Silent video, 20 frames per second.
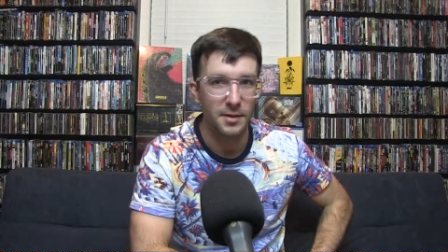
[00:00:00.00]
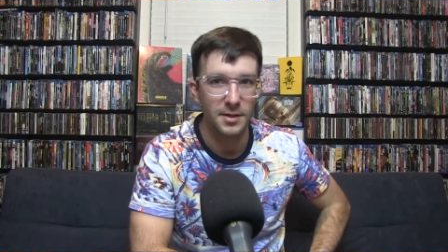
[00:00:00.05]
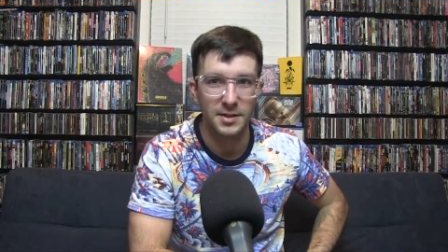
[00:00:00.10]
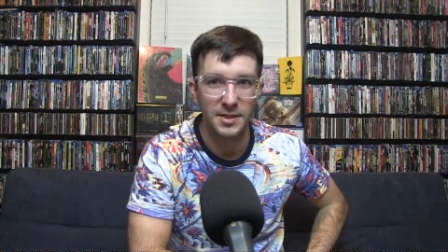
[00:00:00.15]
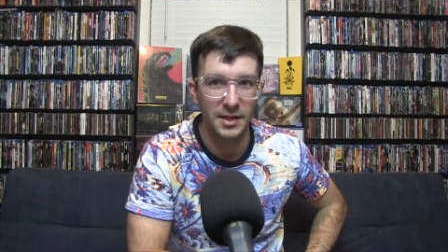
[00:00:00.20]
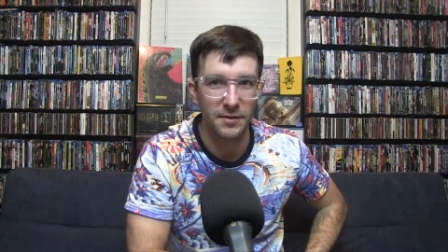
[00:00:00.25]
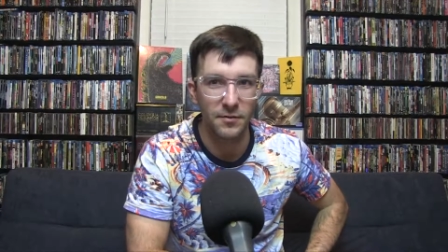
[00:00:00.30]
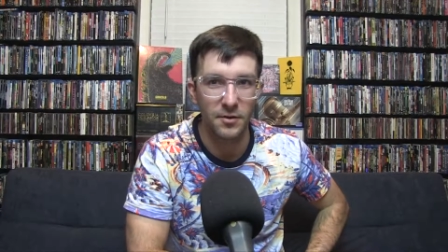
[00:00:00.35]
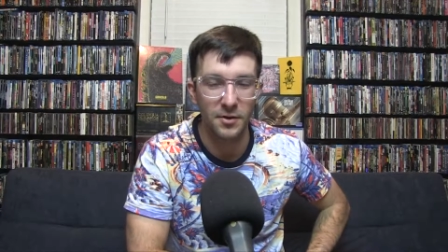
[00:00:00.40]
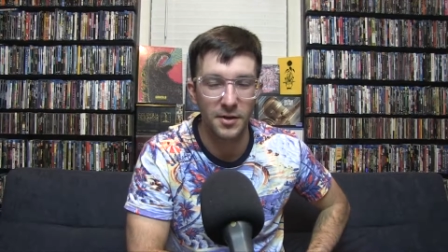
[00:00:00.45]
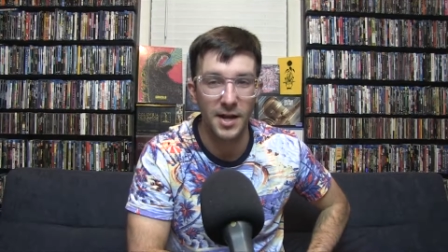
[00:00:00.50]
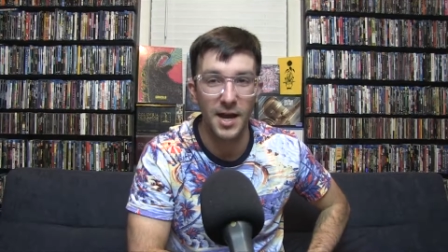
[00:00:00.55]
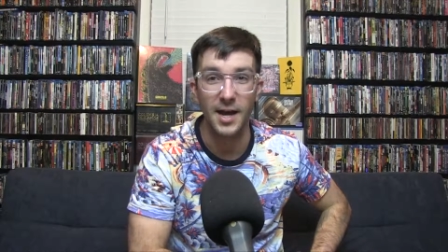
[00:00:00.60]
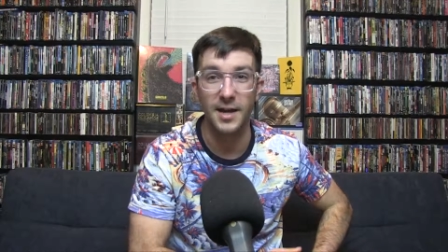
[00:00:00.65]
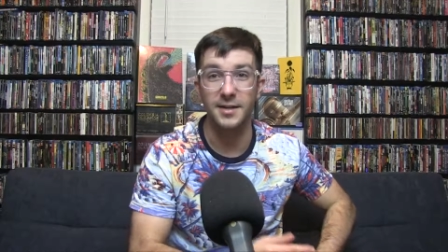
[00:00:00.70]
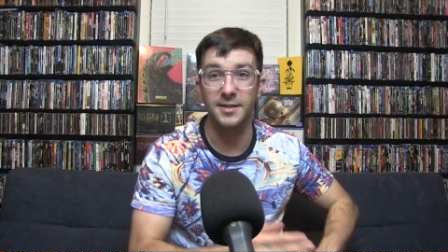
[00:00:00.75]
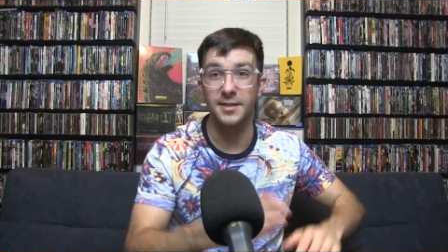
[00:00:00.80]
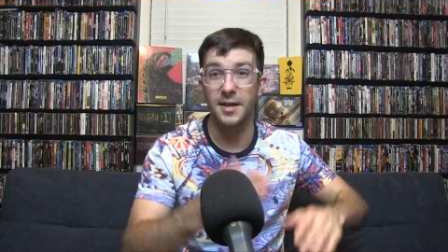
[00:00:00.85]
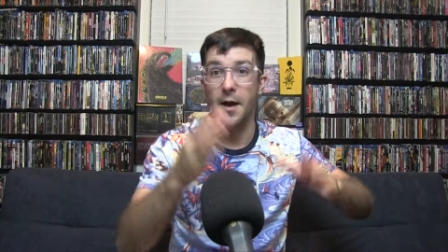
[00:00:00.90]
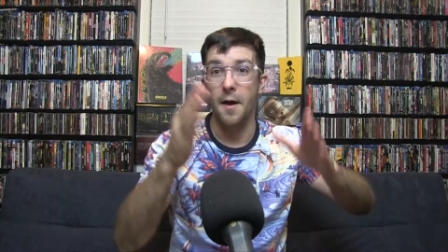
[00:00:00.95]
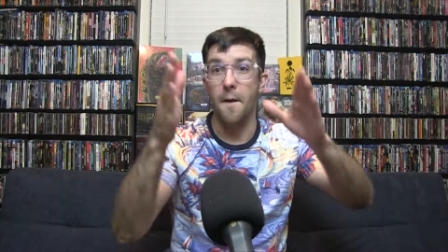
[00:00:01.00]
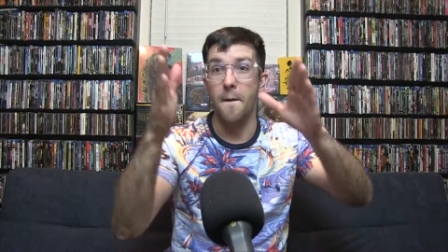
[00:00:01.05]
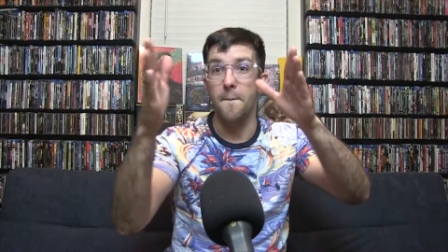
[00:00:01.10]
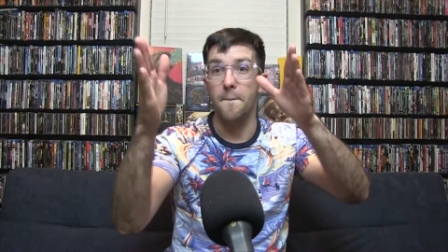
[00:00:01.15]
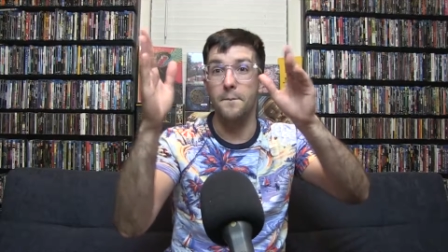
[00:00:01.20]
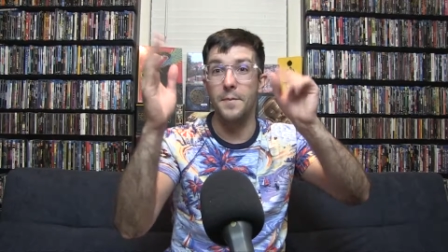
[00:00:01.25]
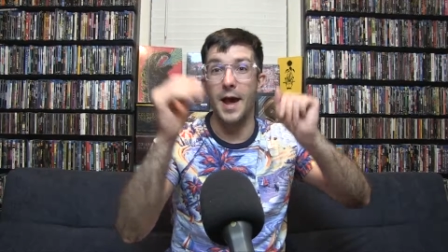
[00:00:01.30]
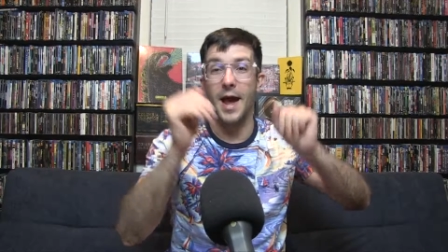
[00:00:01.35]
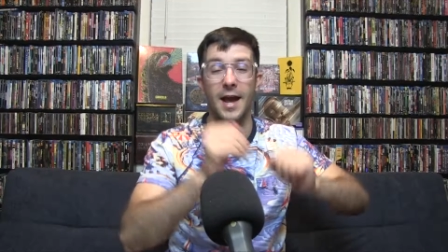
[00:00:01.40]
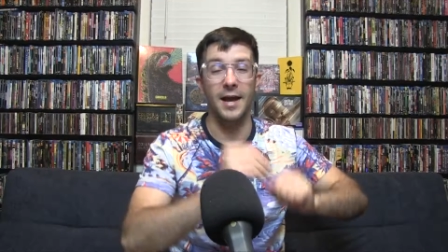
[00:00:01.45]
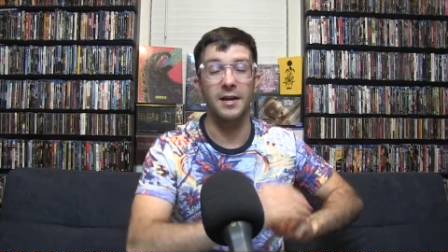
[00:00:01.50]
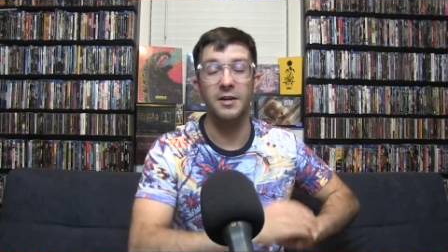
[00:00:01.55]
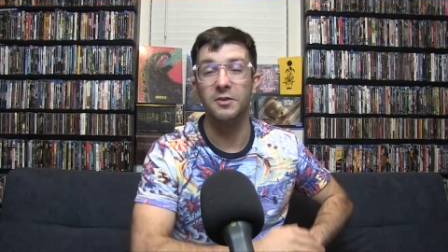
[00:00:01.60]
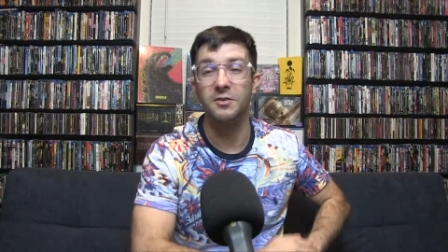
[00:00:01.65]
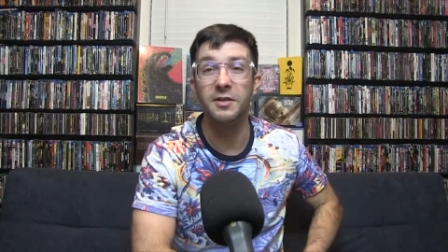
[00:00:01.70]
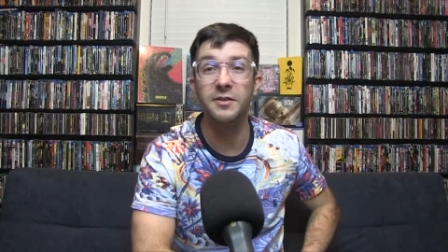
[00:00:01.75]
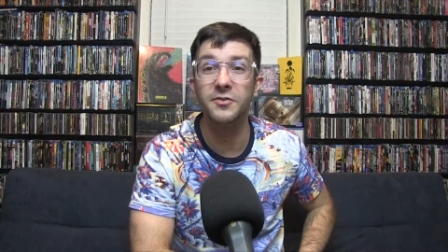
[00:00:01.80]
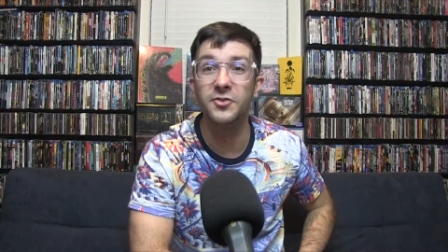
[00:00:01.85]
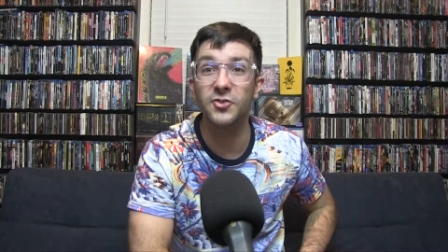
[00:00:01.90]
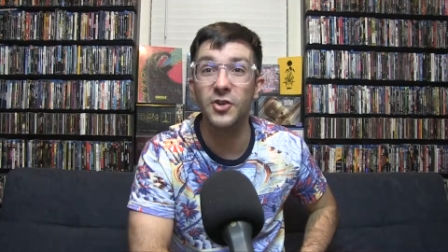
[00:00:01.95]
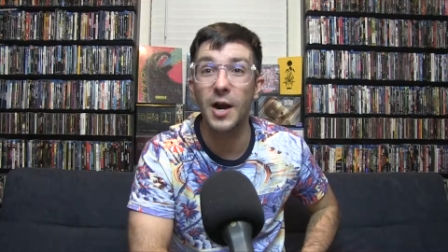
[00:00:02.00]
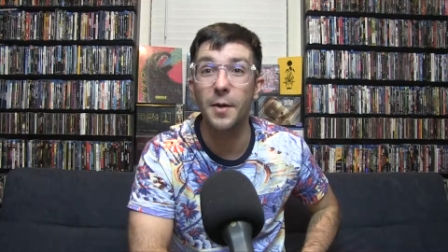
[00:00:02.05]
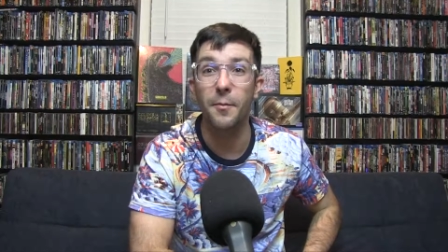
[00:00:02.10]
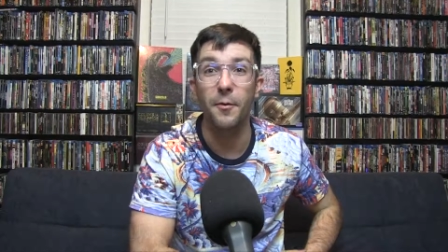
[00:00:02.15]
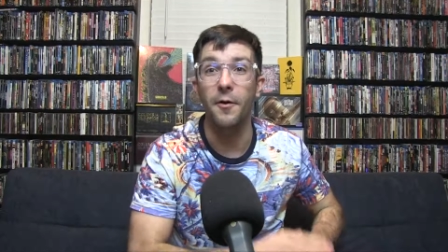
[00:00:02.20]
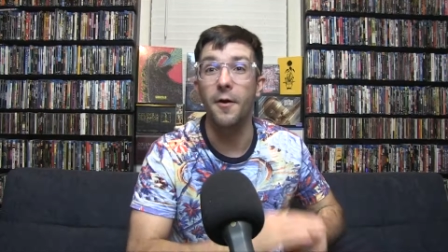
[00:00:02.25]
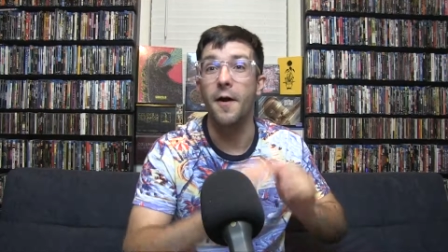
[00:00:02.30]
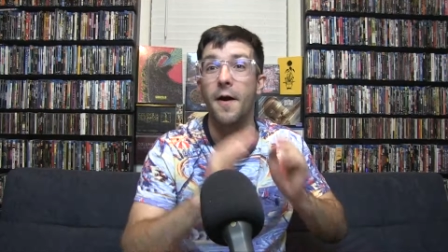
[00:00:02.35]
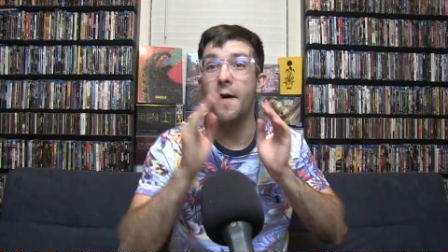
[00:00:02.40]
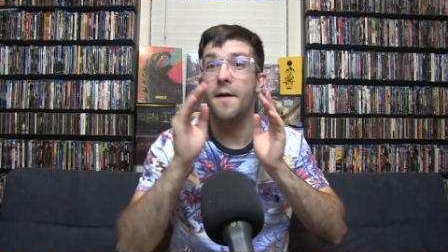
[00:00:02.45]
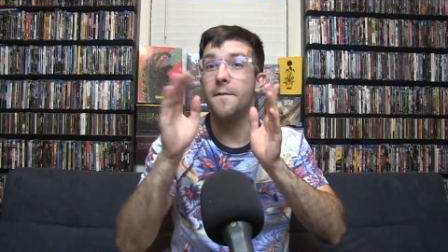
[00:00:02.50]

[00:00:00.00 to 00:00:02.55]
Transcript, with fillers: David Arquette's, back. Liev Schreiber,